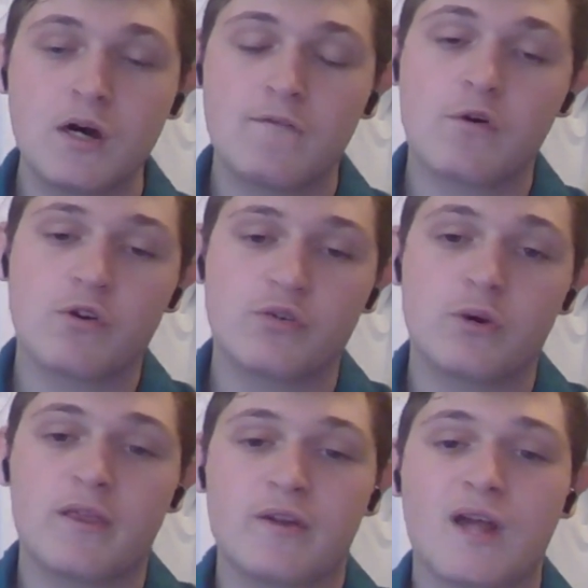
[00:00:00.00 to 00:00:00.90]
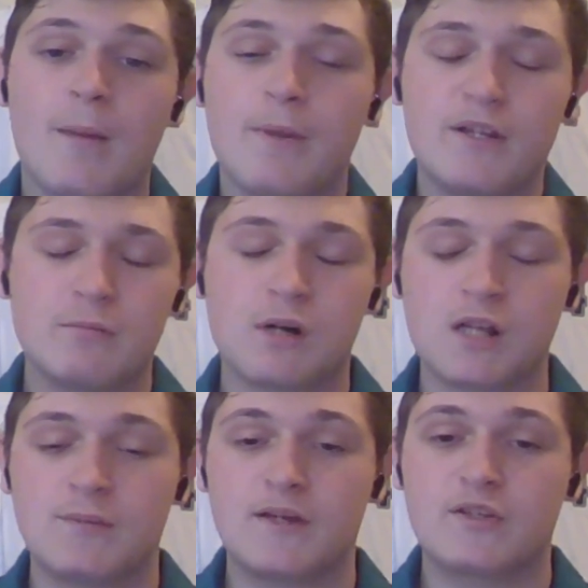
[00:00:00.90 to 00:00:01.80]
Of course, one of their top pitching
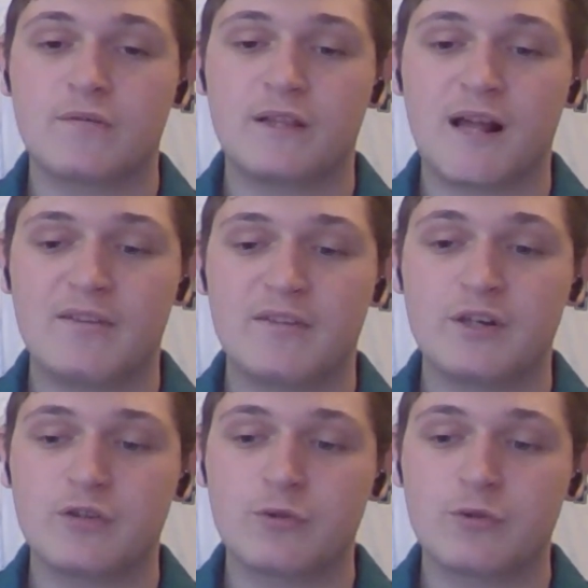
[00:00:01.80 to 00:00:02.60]
prospects over the last few years,